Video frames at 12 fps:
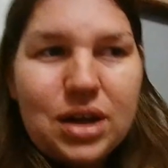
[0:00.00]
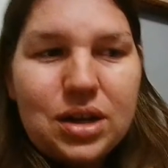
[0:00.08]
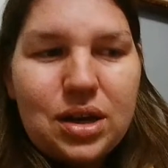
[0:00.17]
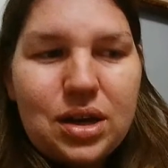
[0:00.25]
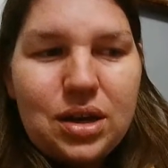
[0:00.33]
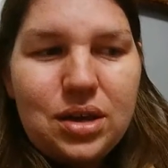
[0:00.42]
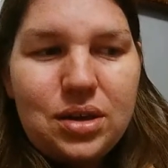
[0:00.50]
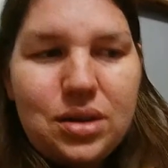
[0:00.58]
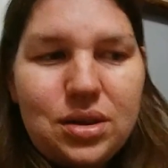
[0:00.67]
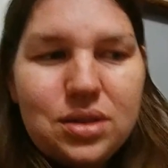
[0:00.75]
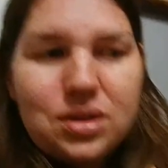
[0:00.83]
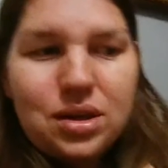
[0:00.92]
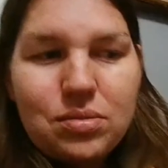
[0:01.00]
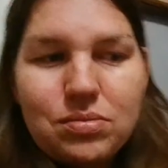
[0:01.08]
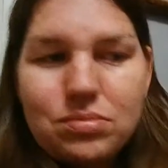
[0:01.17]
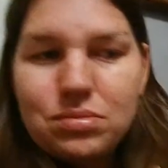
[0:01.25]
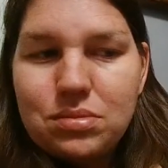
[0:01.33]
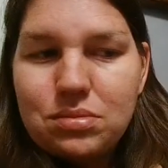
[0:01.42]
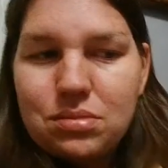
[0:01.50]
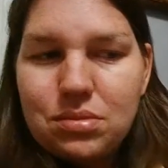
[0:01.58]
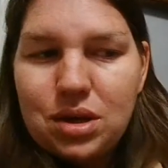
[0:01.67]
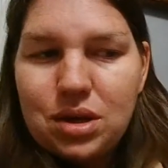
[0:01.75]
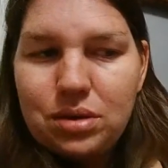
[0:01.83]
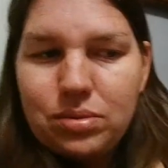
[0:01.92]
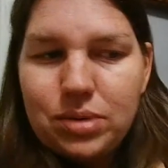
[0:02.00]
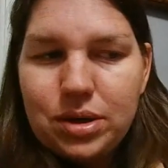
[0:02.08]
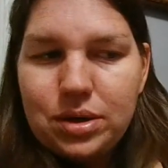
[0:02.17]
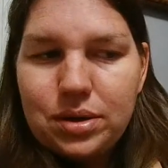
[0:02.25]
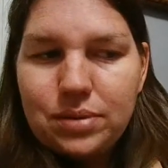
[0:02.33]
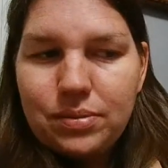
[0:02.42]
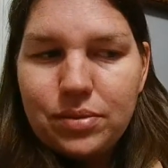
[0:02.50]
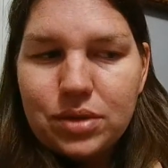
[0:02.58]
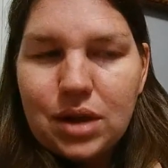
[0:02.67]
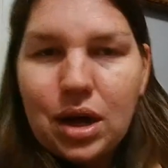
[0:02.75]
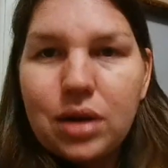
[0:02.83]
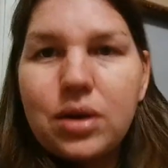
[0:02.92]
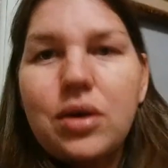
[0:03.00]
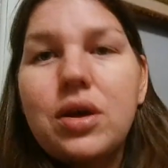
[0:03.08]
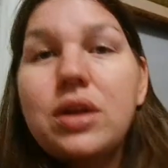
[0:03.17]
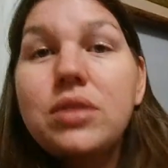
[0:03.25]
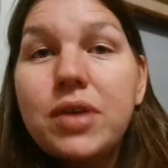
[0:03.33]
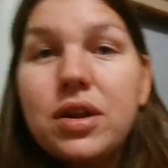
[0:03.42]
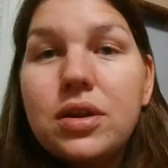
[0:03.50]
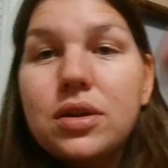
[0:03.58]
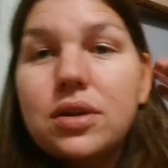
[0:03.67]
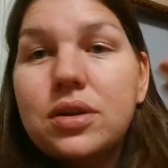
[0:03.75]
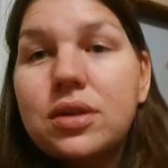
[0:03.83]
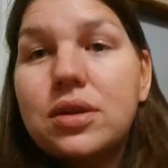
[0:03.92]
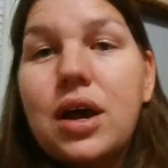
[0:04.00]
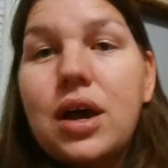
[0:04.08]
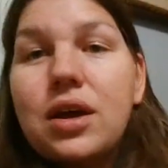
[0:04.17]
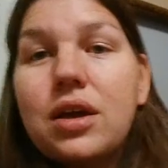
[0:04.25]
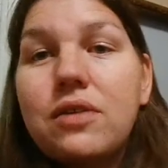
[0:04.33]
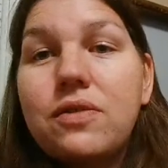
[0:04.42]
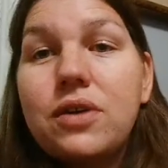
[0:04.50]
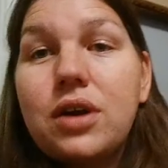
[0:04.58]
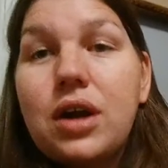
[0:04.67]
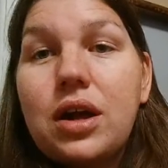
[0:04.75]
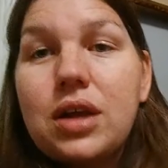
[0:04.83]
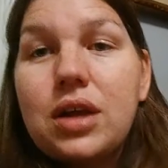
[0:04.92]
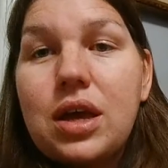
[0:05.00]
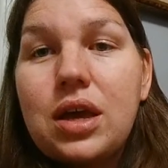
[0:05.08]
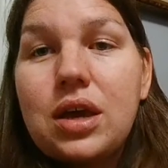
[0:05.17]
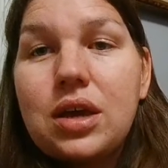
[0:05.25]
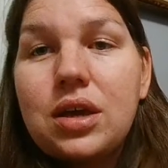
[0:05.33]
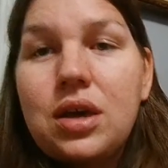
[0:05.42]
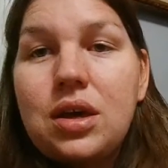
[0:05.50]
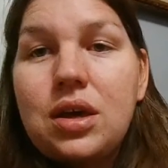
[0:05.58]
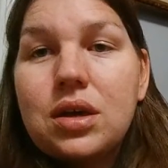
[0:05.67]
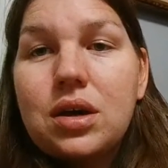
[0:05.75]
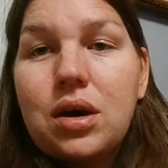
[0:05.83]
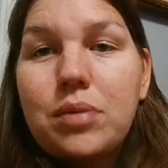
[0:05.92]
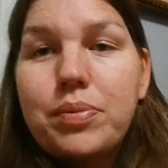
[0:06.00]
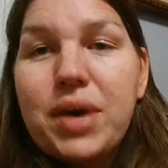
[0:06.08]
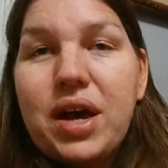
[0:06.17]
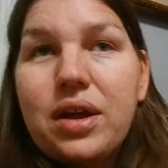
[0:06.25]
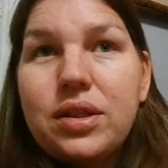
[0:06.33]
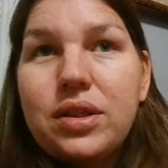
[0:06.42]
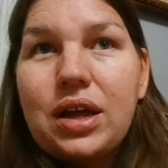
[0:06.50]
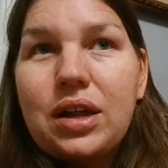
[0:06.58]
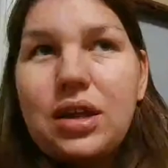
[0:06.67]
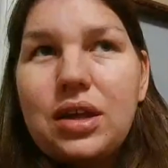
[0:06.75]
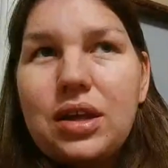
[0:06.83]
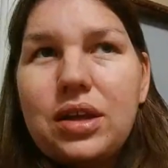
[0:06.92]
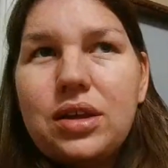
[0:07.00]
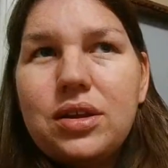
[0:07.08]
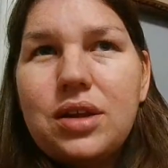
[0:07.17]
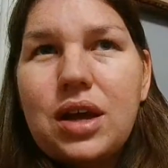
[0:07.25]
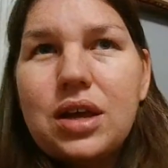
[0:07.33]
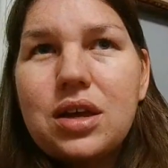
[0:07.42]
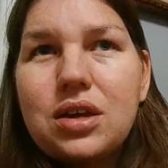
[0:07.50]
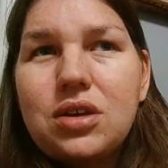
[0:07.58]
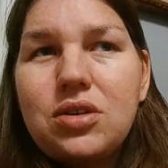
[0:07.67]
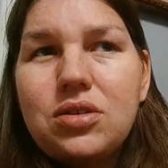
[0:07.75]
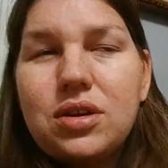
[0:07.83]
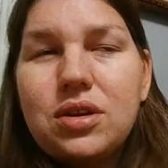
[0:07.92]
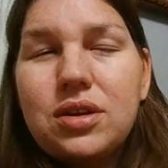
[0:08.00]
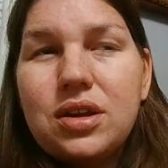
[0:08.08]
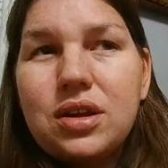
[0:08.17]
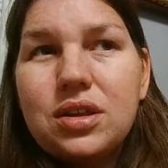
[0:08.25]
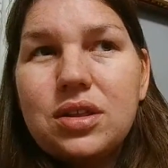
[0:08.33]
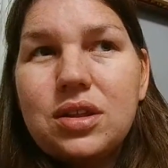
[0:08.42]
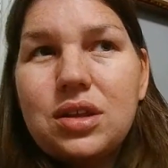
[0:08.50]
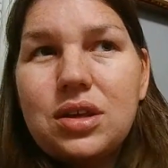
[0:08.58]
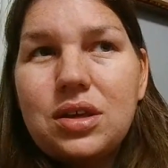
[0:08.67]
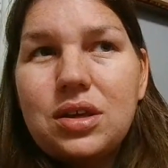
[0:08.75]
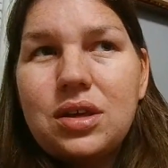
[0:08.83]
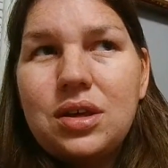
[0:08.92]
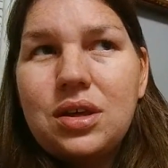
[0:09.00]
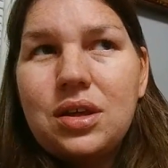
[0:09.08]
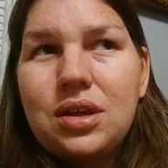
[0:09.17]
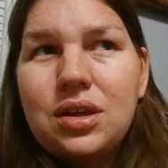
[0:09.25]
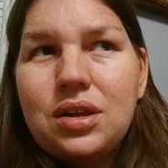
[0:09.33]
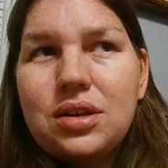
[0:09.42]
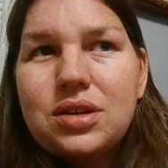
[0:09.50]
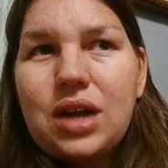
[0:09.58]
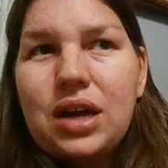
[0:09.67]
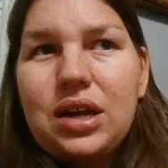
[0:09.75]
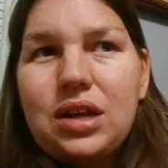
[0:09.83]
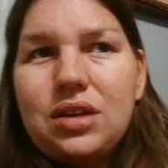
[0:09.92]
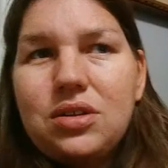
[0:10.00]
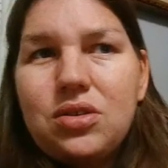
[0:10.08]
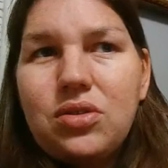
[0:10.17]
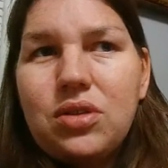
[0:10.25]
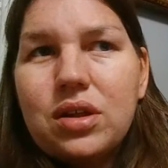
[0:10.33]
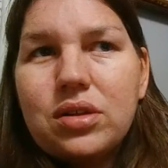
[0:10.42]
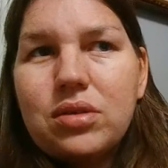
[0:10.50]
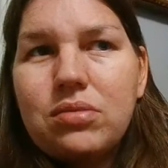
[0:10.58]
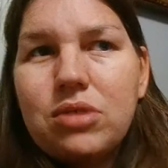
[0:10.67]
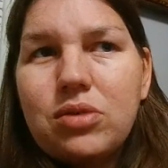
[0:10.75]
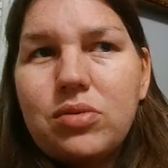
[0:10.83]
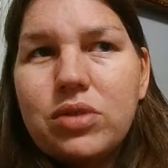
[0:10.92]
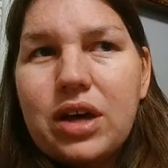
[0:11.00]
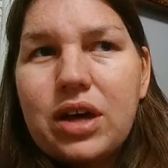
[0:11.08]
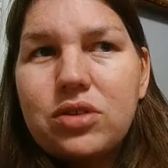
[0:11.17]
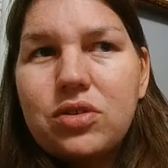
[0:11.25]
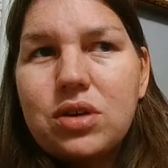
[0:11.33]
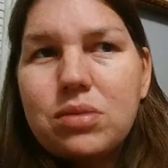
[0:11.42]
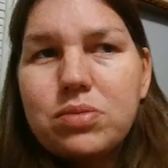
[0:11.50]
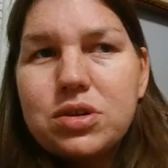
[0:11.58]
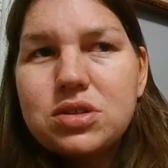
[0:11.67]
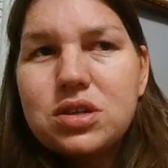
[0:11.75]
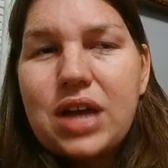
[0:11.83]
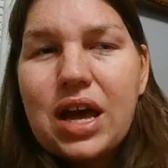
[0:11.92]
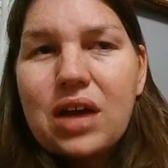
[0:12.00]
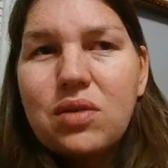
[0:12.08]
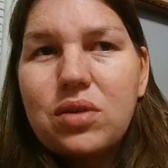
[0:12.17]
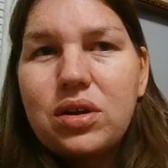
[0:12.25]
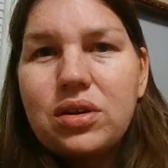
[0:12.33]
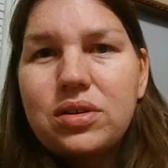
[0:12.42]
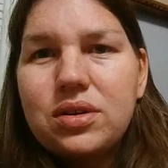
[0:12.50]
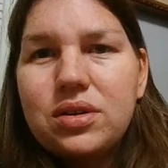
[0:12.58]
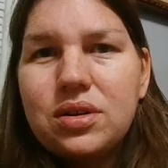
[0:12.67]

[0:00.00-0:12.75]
I think maybe, I don't know. It depends. I got to figure out a compound that I can use to stick the siding to the aluminum without doing a bunch of tack welds.